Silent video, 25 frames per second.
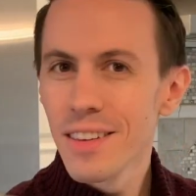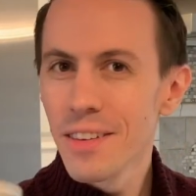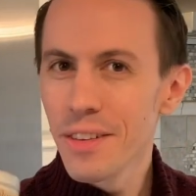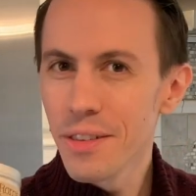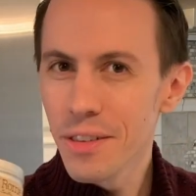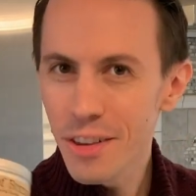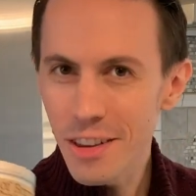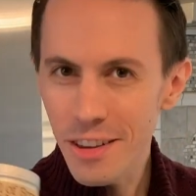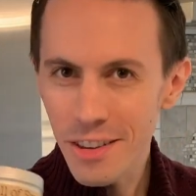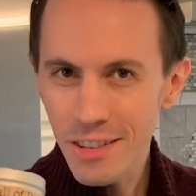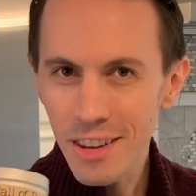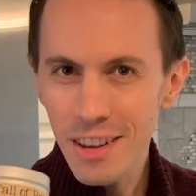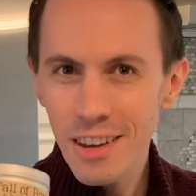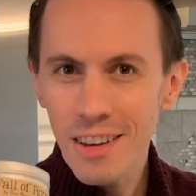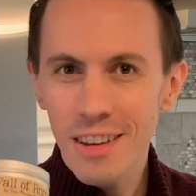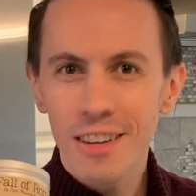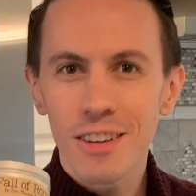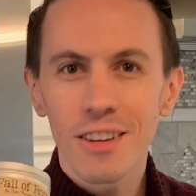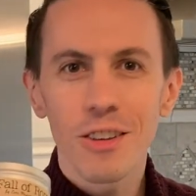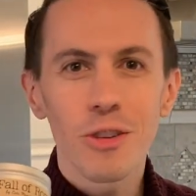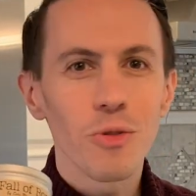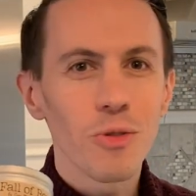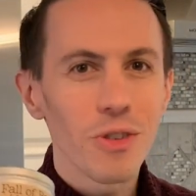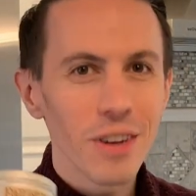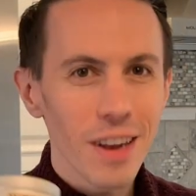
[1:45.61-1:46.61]
Lisa,
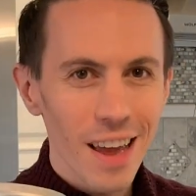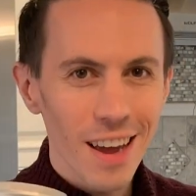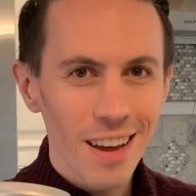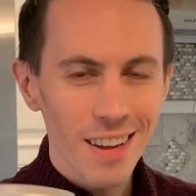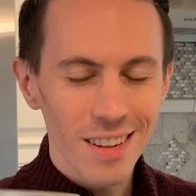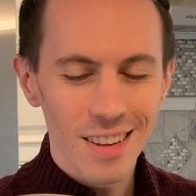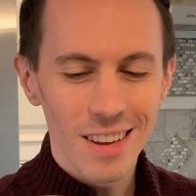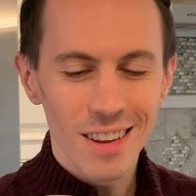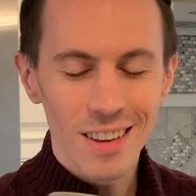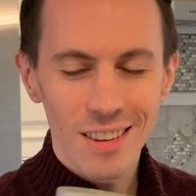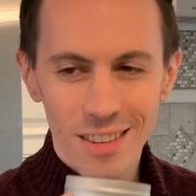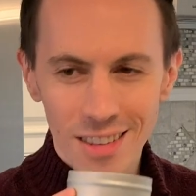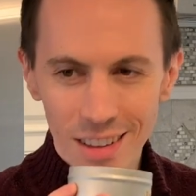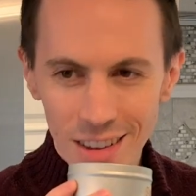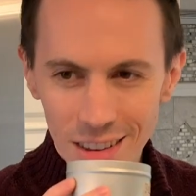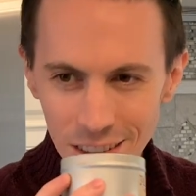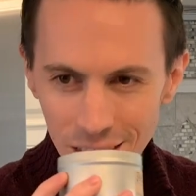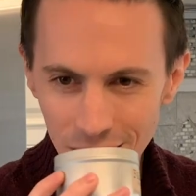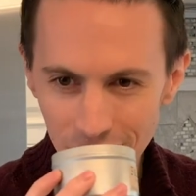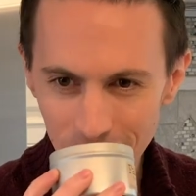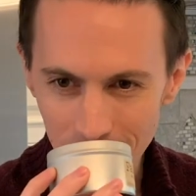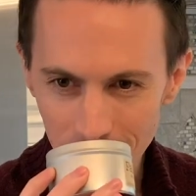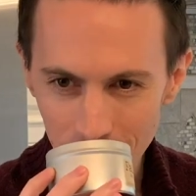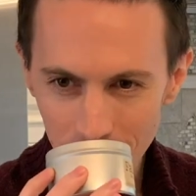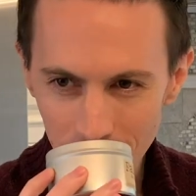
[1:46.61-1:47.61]
you nailed this. This
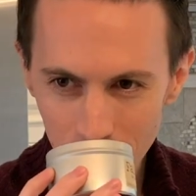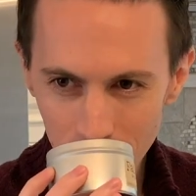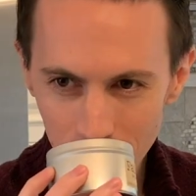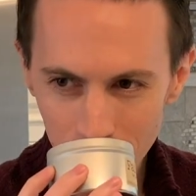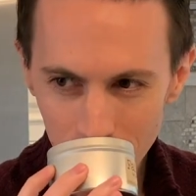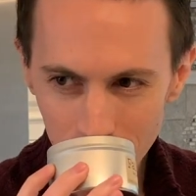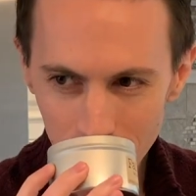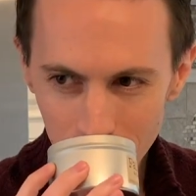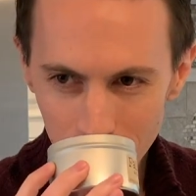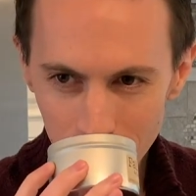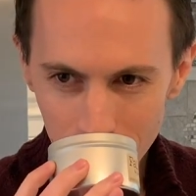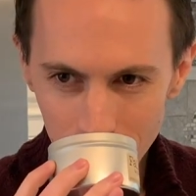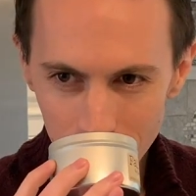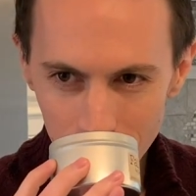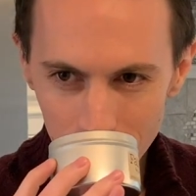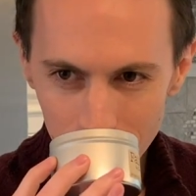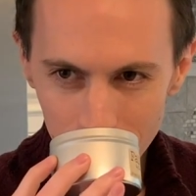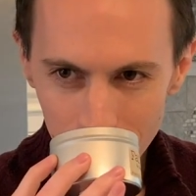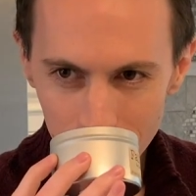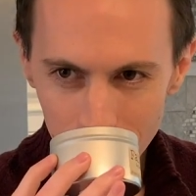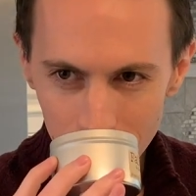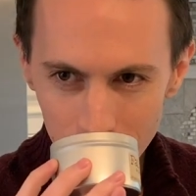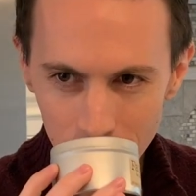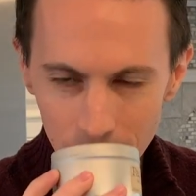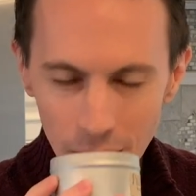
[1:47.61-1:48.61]
is
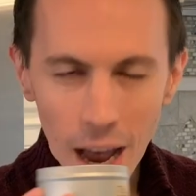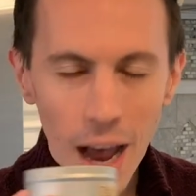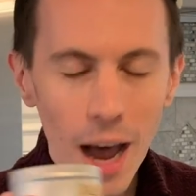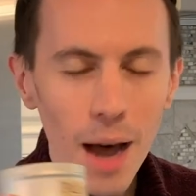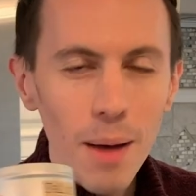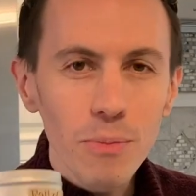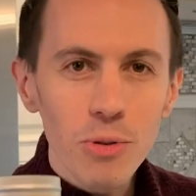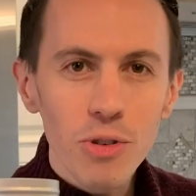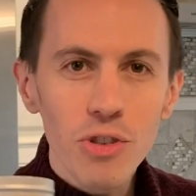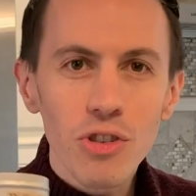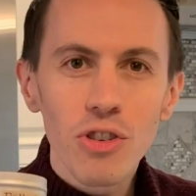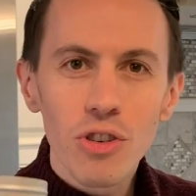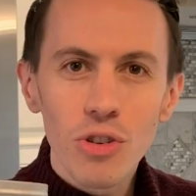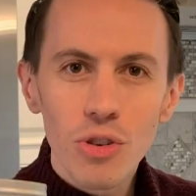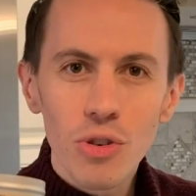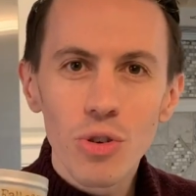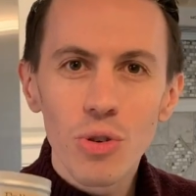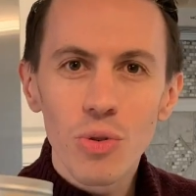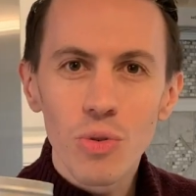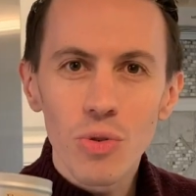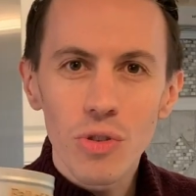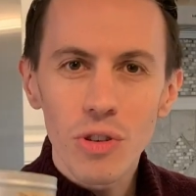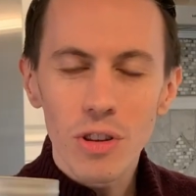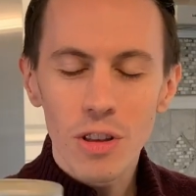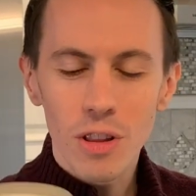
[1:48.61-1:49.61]

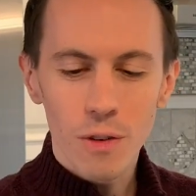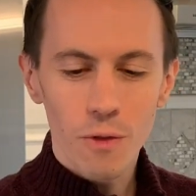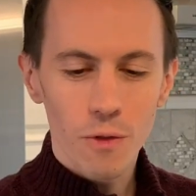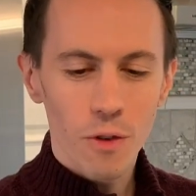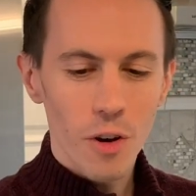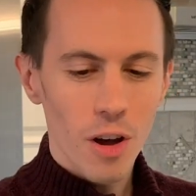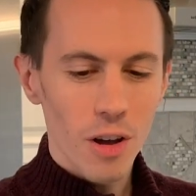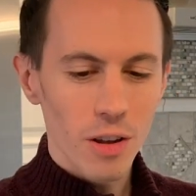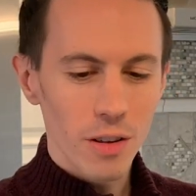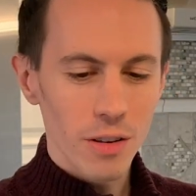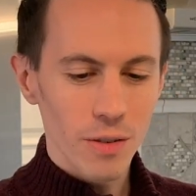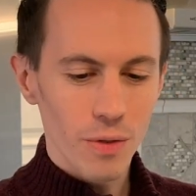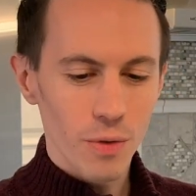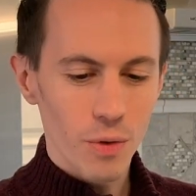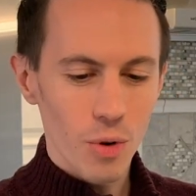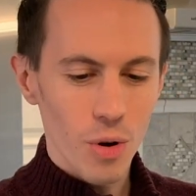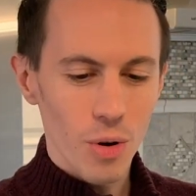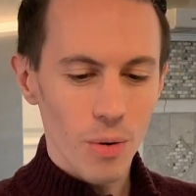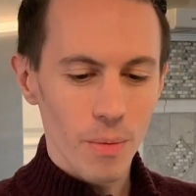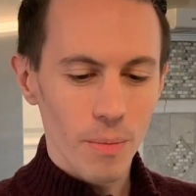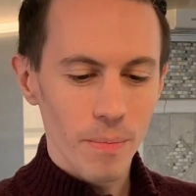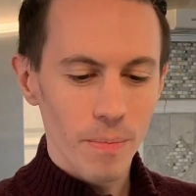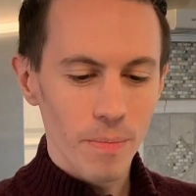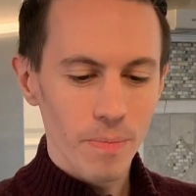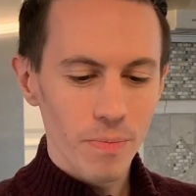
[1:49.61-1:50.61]
absolutely the Fall of
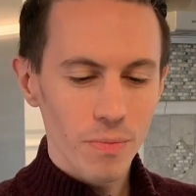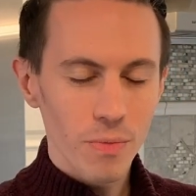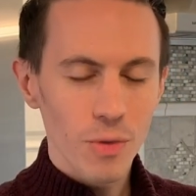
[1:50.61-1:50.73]
Rome.